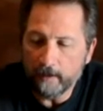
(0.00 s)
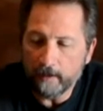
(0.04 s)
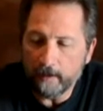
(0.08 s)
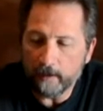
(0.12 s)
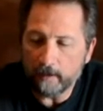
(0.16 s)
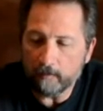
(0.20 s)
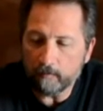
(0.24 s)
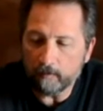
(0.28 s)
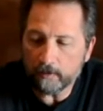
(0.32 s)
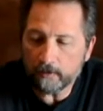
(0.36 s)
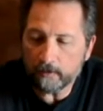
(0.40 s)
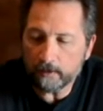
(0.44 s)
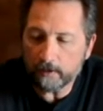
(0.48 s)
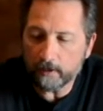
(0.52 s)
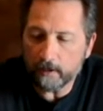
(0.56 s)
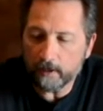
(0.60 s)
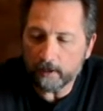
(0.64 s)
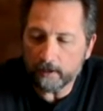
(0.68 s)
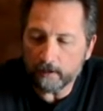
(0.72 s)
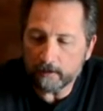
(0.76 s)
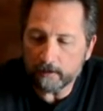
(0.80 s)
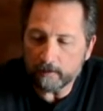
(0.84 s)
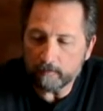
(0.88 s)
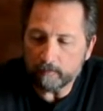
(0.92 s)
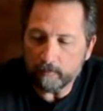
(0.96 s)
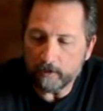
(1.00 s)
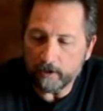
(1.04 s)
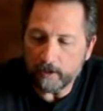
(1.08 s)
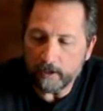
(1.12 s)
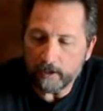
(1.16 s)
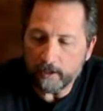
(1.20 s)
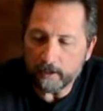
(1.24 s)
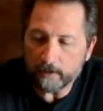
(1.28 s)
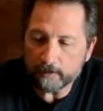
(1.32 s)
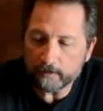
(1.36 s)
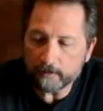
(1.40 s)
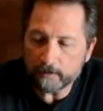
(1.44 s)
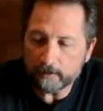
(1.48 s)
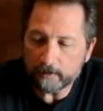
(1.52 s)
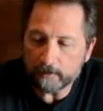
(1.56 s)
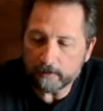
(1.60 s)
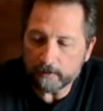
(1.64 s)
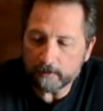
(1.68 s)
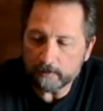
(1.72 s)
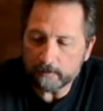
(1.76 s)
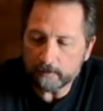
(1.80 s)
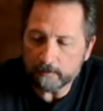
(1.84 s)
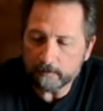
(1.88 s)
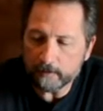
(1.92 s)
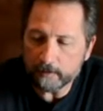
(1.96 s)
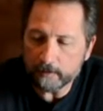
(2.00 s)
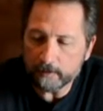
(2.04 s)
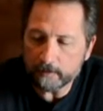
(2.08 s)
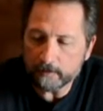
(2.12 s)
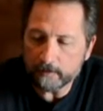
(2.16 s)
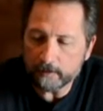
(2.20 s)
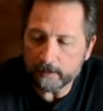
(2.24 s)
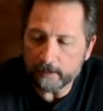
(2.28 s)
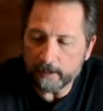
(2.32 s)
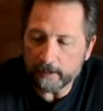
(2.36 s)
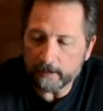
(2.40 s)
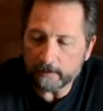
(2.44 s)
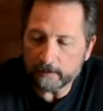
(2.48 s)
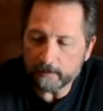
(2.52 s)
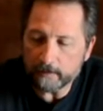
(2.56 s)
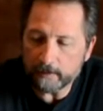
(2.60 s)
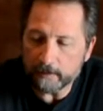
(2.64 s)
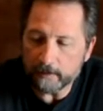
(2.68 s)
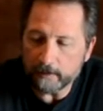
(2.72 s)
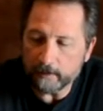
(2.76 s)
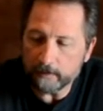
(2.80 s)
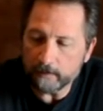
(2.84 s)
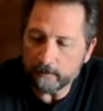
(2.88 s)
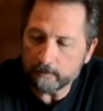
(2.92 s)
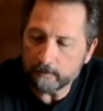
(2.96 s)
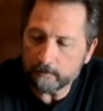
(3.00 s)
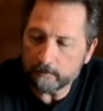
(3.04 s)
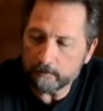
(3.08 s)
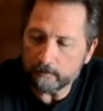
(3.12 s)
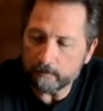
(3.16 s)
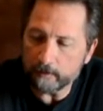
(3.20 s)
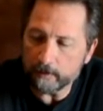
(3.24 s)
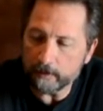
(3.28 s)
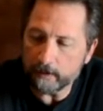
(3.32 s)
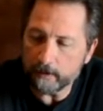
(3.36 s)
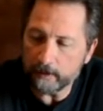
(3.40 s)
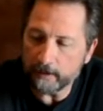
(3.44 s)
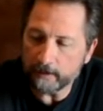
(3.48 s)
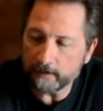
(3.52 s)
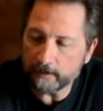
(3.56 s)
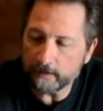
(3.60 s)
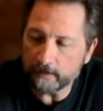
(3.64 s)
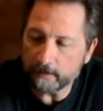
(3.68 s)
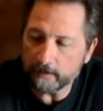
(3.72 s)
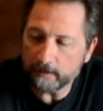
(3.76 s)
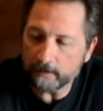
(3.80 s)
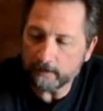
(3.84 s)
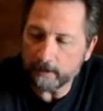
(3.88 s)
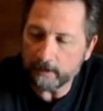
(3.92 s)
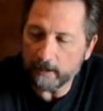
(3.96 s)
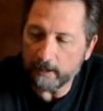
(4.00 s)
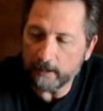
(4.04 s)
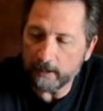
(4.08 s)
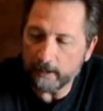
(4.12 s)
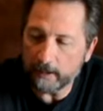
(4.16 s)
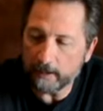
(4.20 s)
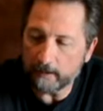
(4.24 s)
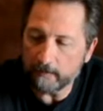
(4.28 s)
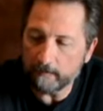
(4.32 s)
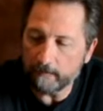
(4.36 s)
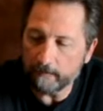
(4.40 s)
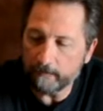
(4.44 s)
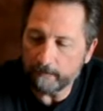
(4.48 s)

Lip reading: And what you get in the box is that 29cc head.